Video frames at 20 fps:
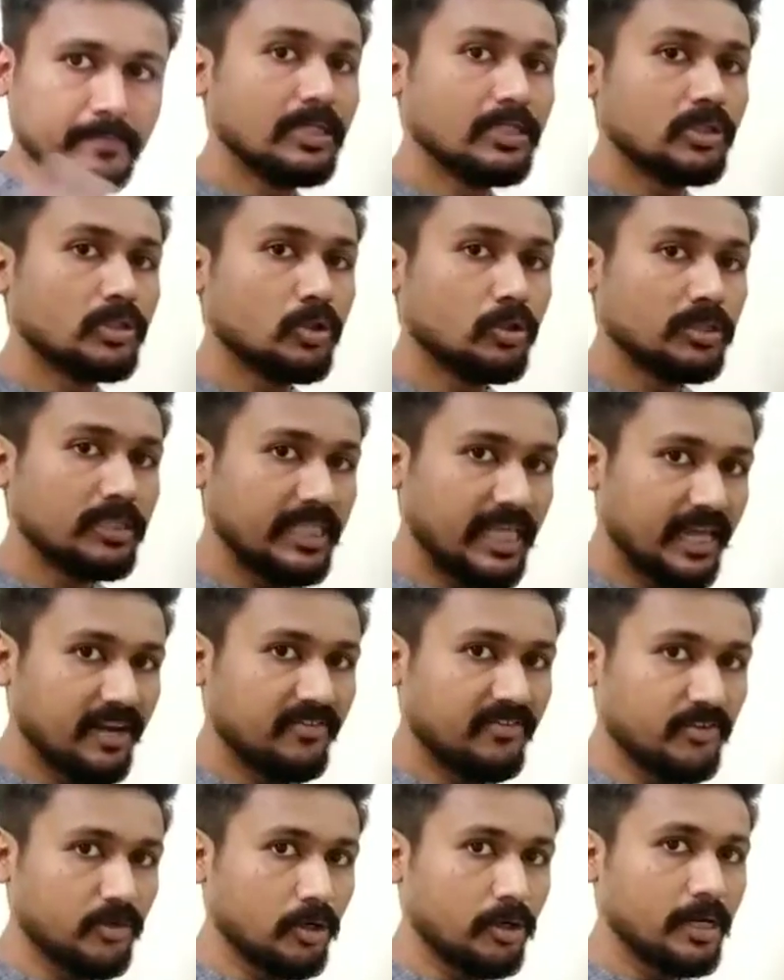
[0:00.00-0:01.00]
So,
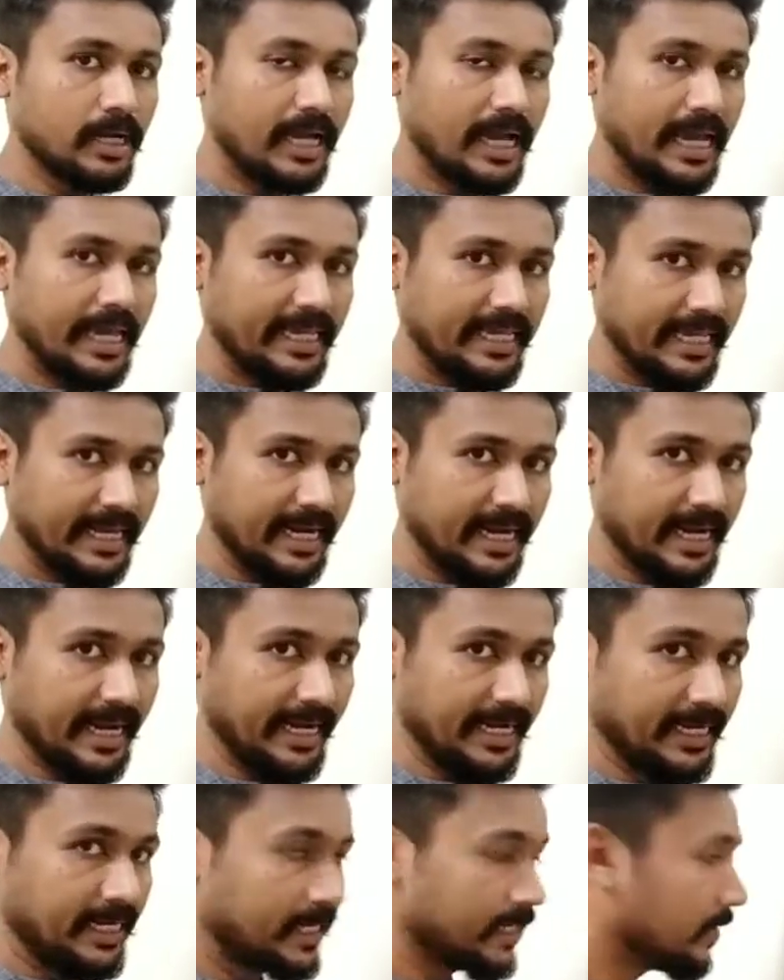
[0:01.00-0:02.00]
therefore, I can
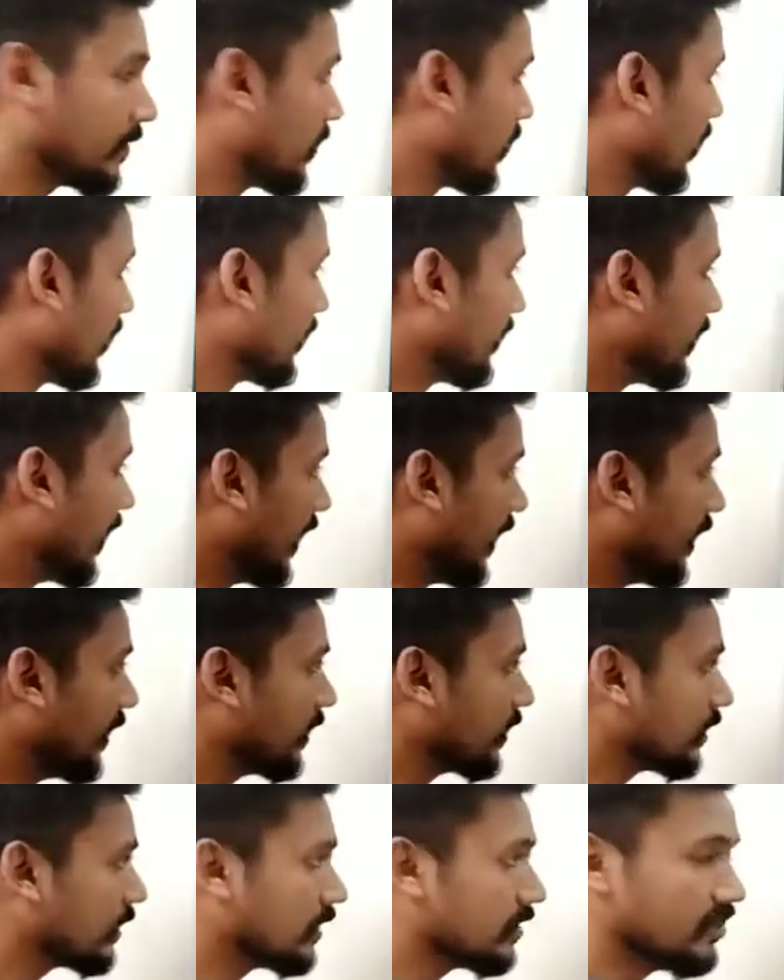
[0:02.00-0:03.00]
write
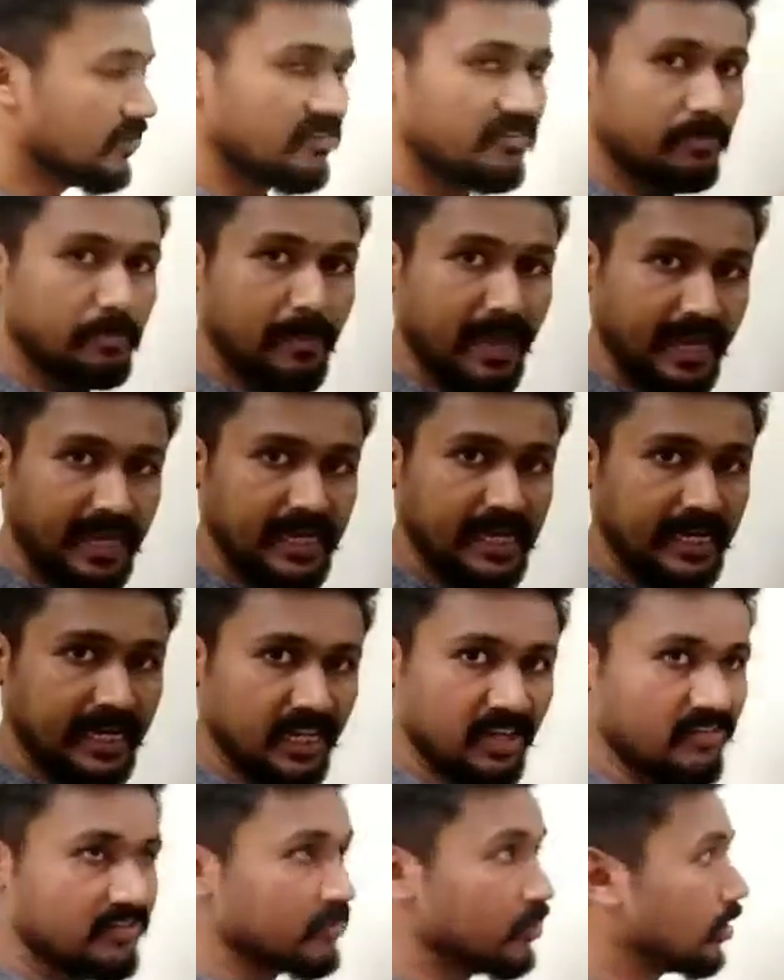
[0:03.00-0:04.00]
that the
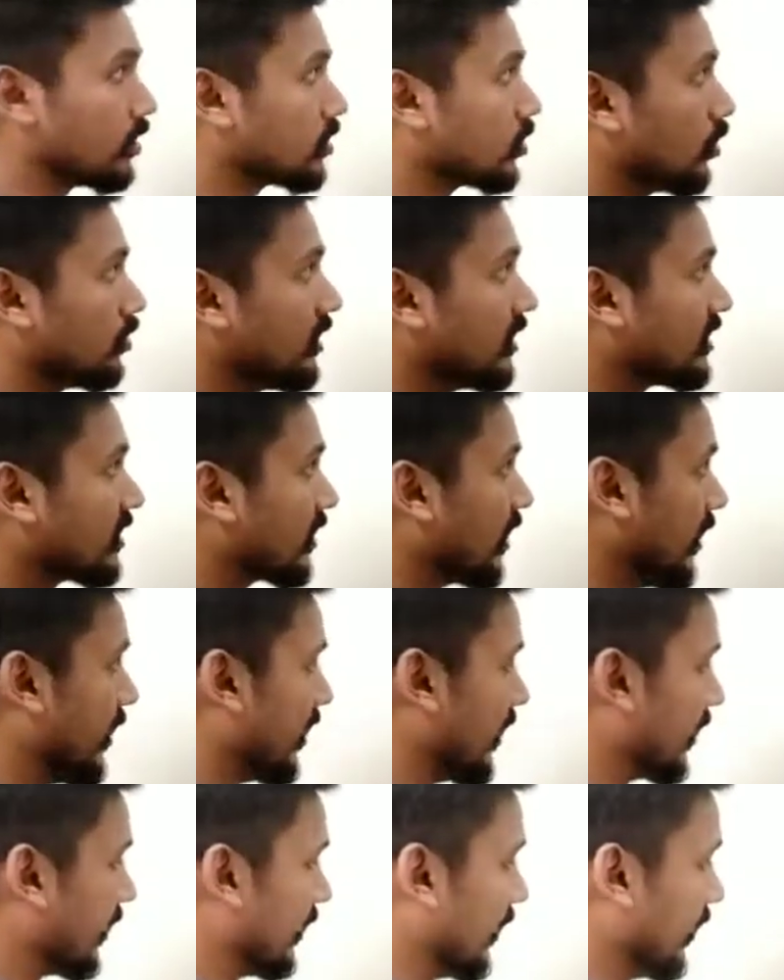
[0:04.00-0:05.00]
magnetic force on this
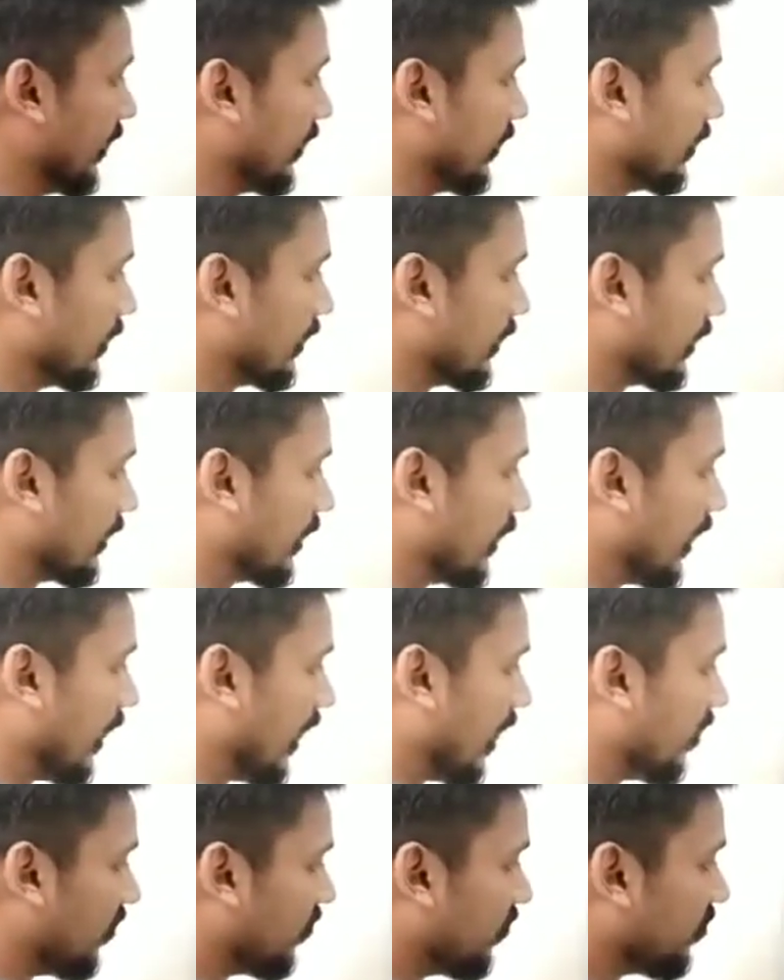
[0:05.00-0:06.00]
conductor
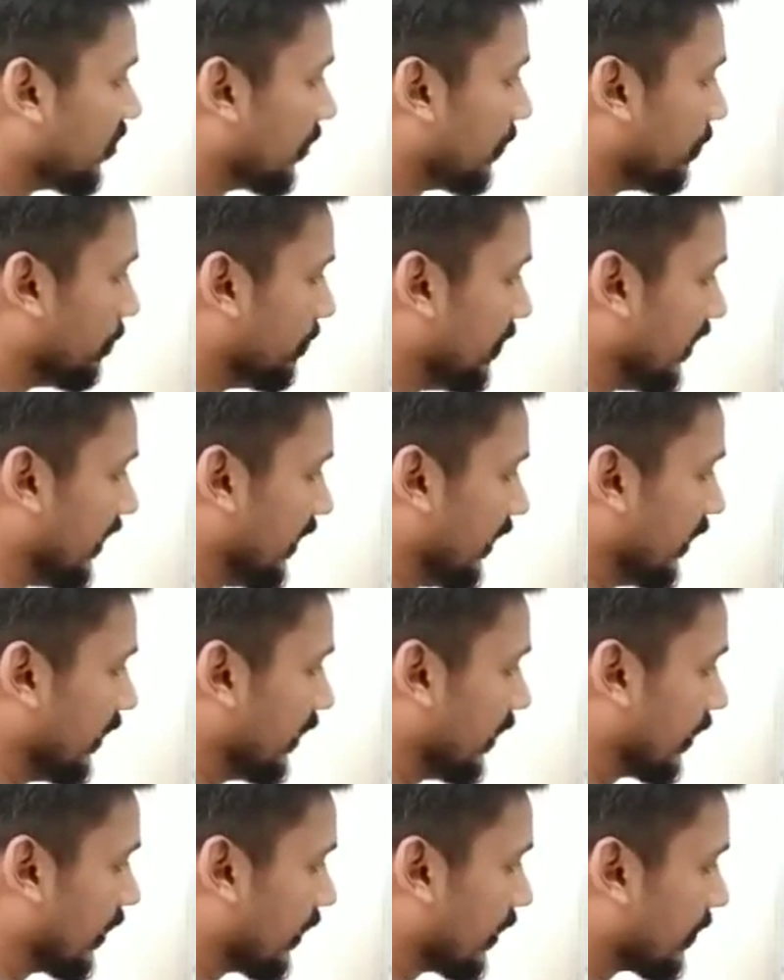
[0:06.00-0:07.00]

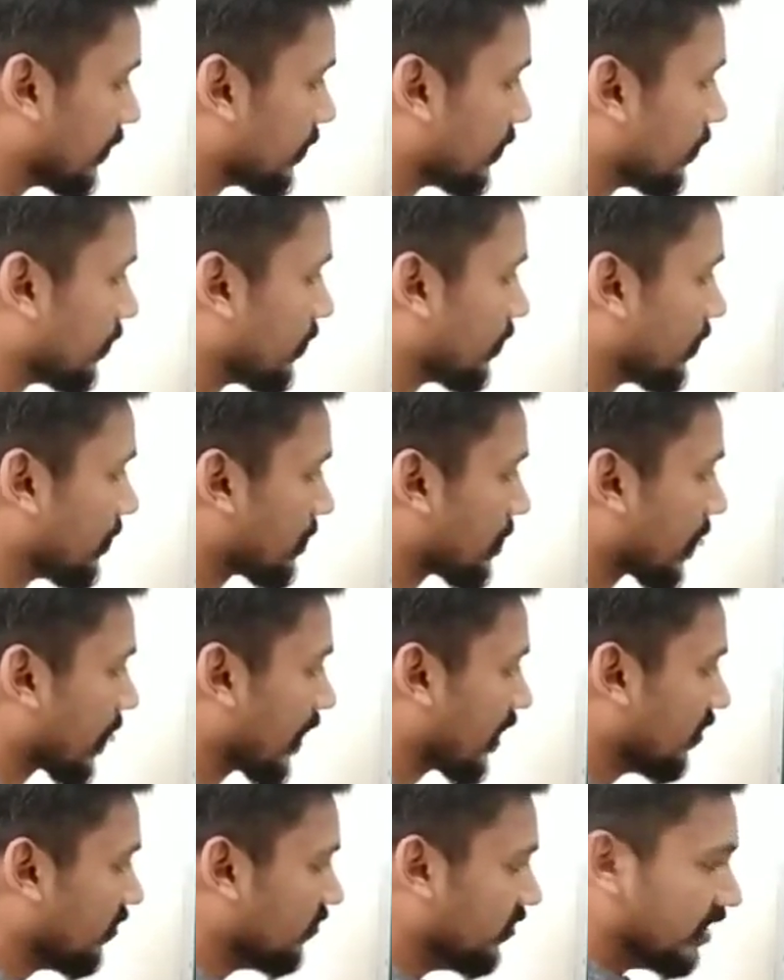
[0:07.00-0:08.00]
FB
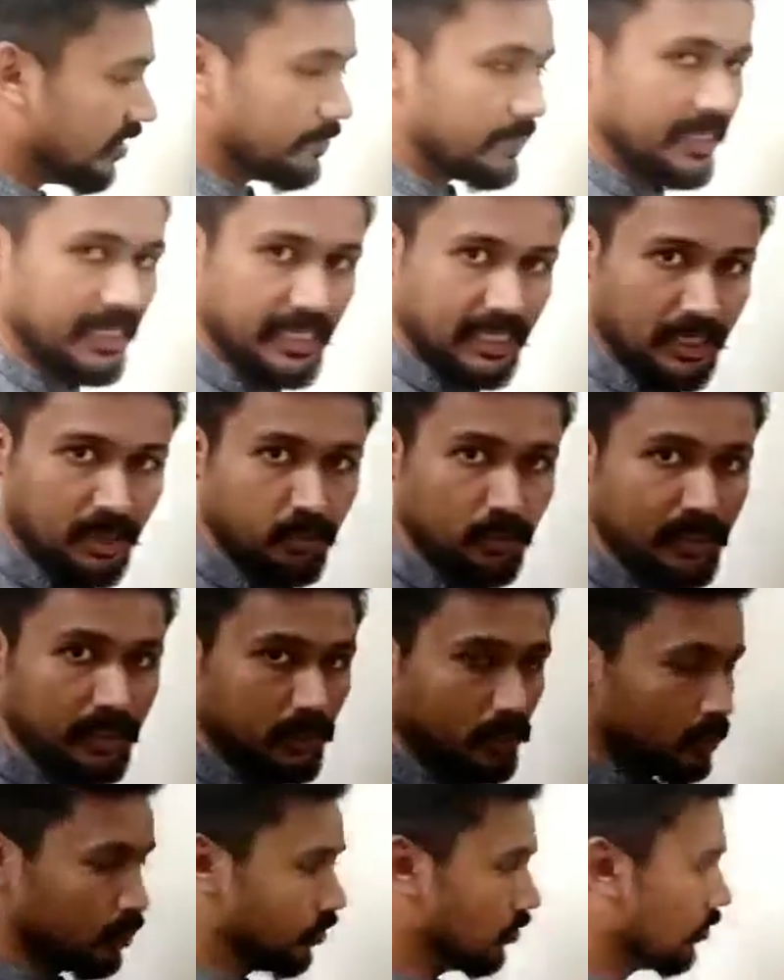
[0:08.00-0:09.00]
will be equal
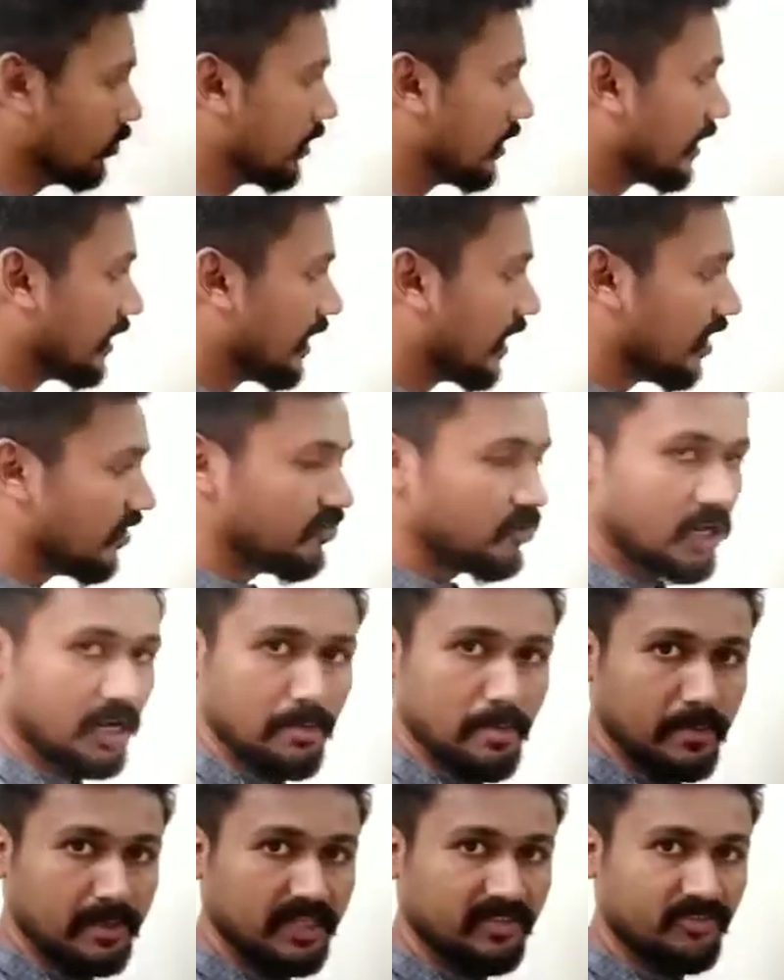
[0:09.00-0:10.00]
to, if you
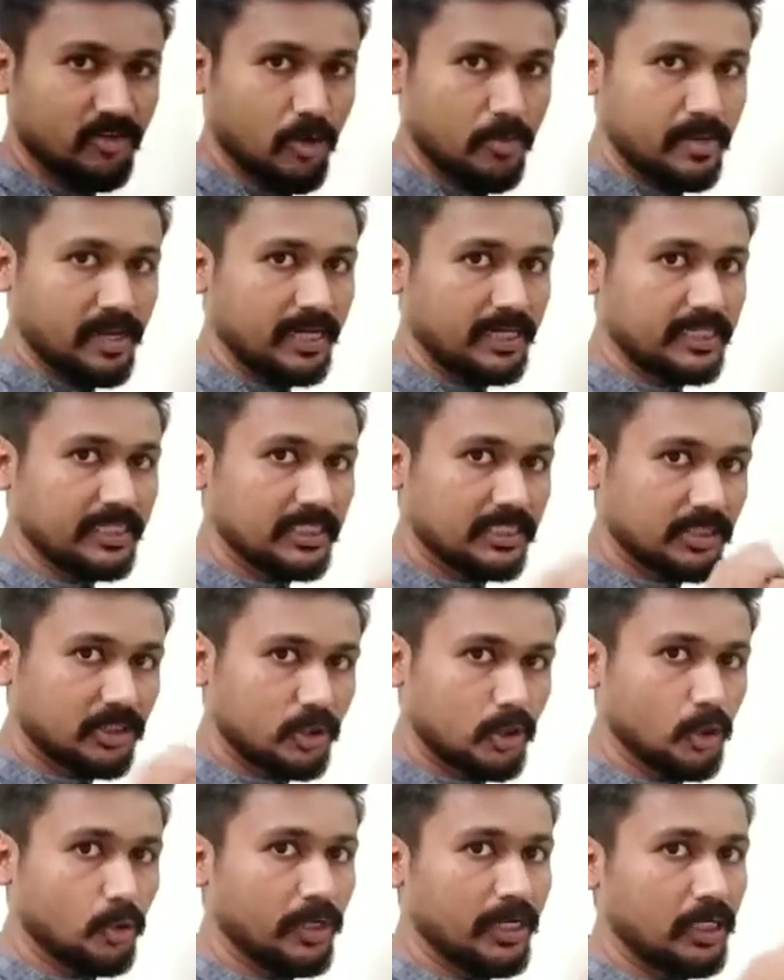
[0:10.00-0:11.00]
remember the formula, it is
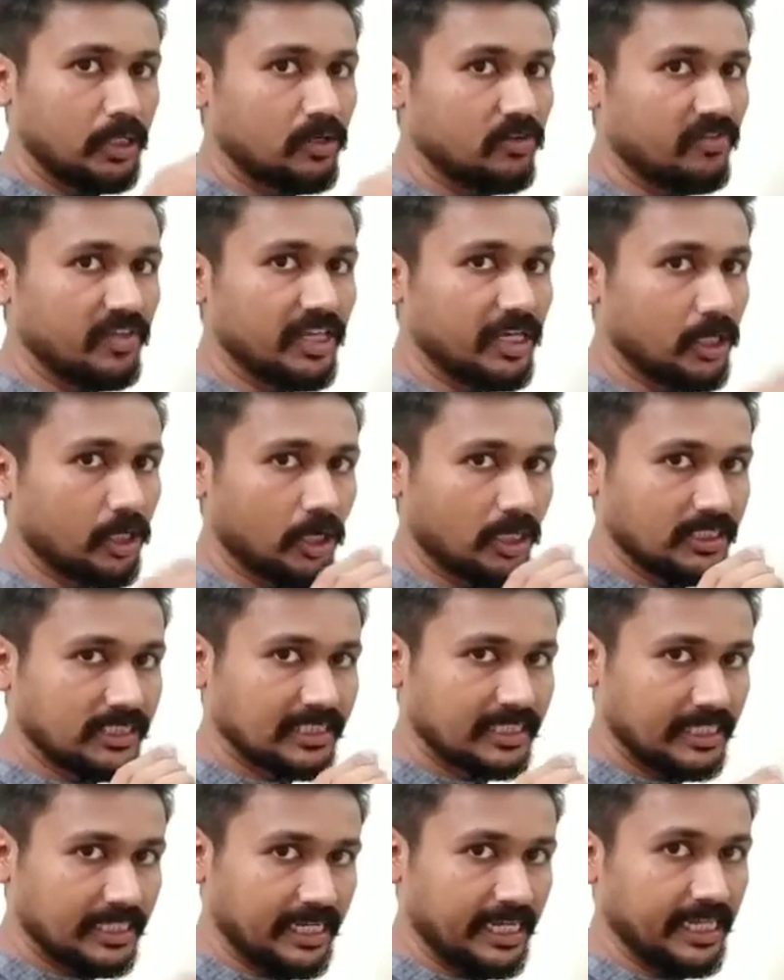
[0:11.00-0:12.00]
Q into V
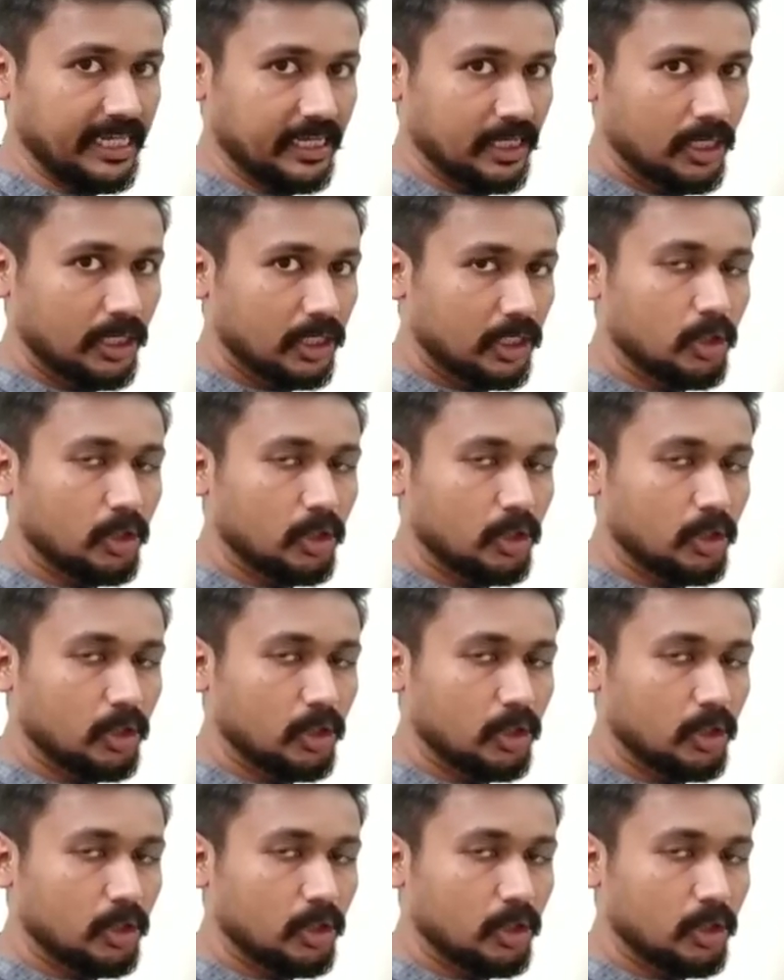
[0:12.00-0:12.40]
cross D.